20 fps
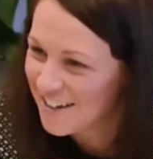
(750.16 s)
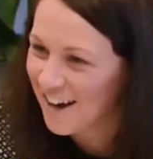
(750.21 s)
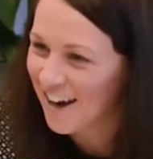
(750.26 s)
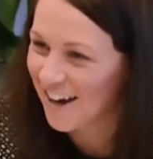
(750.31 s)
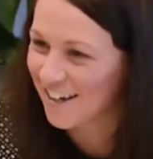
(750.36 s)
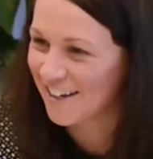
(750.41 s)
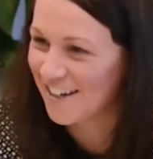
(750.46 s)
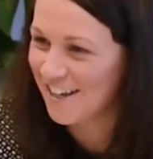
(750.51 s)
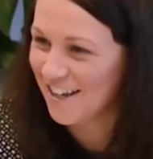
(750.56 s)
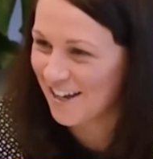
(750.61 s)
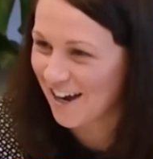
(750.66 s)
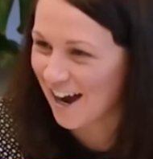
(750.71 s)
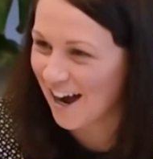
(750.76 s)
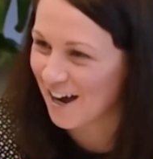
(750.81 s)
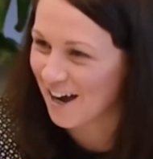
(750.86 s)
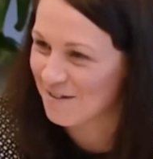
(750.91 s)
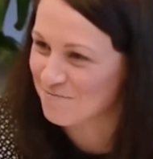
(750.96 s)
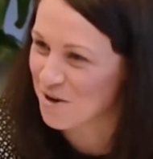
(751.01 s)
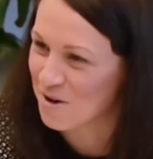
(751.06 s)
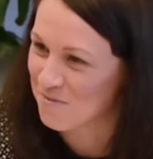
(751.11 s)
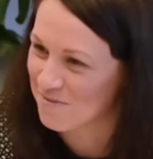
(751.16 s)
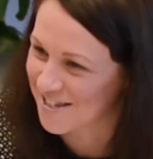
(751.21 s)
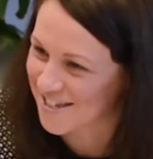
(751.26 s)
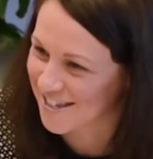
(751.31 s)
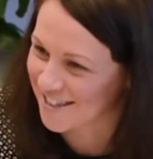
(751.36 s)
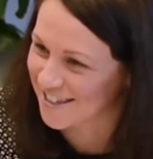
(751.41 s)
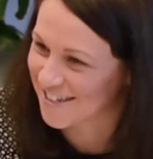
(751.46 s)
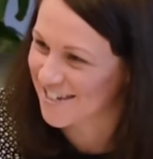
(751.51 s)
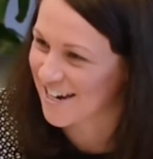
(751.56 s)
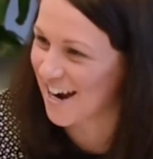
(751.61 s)
I can hear heart murmurs
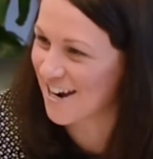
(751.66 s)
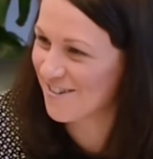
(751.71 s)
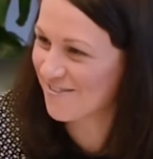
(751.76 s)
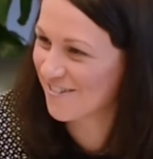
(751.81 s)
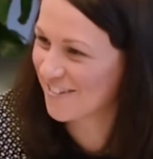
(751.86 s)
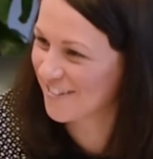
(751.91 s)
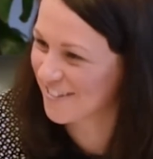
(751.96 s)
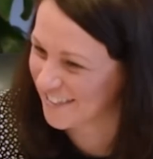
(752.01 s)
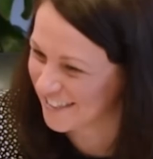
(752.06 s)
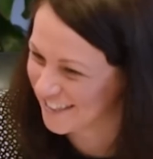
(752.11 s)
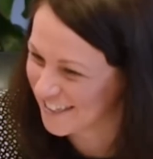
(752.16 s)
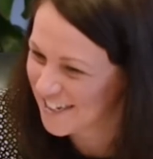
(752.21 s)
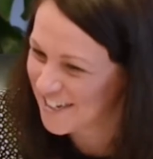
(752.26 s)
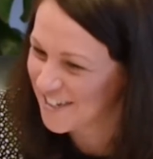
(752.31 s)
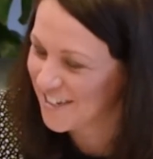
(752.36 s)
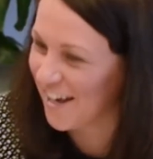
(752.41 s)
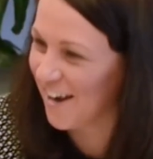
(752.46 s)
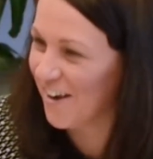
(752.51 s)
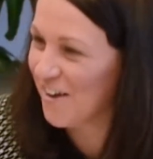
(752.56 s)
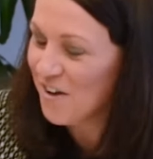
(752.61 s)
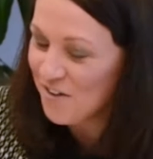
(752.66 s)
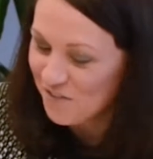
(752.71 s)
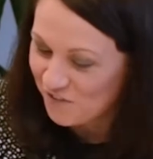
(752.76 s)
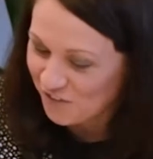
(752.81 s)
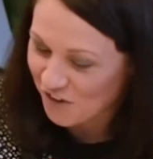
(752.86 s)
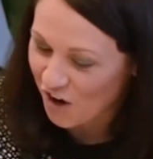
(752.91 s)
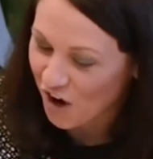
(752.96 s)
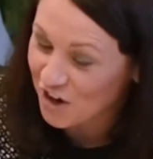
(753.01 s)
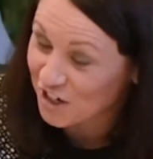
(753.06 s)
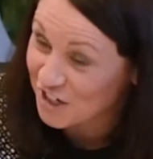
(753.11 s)
at the table. Yeah,
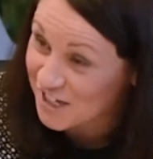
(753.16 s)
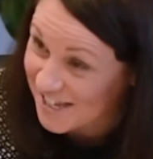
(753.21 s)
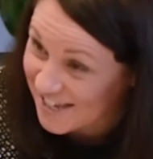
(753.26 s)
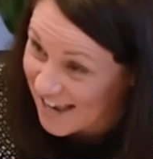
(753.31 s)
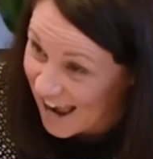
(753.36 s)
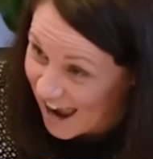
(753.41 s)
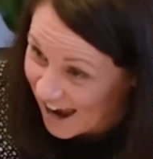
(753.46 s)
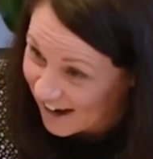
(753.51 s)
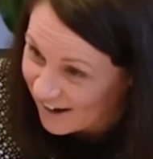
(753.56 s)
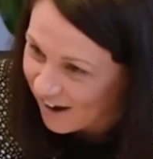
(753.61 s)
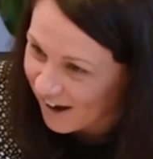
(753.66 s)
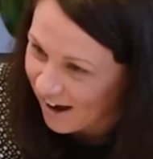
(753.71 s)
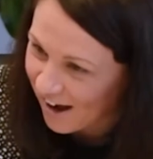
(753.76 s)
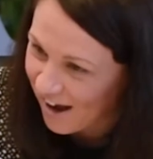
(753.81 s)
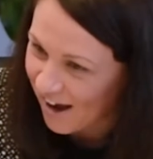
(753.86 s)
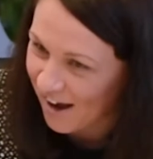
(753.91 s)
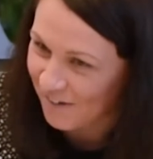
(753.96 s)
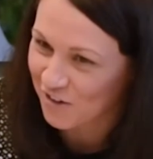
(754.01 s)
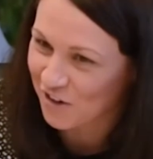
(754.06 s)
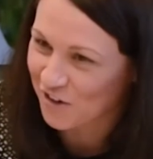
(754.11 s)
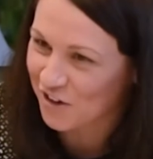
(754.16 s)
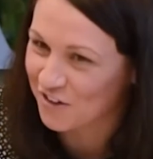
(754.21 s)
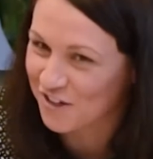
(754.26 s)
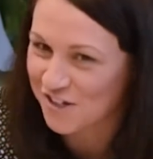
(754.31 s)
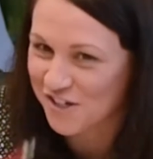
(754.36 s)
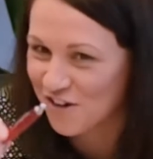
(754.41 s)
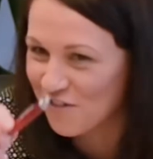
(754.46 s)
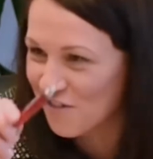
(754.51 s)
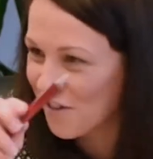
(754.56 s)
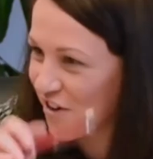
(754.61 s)
Fiona said, we've got
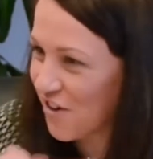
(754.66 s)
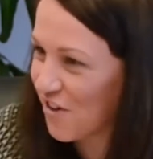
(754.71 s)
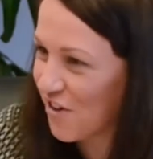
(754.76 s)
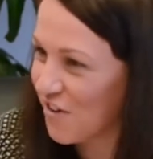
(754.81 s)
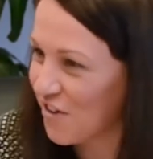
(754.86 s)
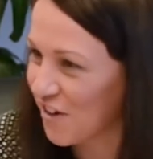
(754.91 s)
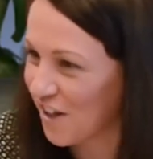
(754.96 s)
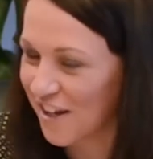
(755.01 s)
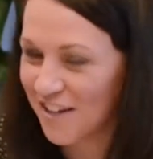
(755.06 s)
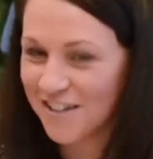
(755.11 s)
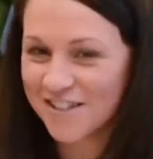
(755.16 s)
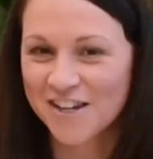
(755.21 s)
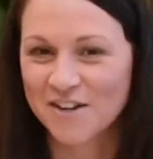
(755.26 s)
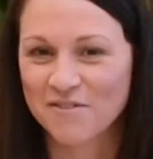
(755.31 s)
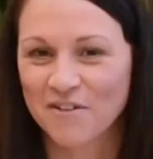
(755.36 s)
this on recording.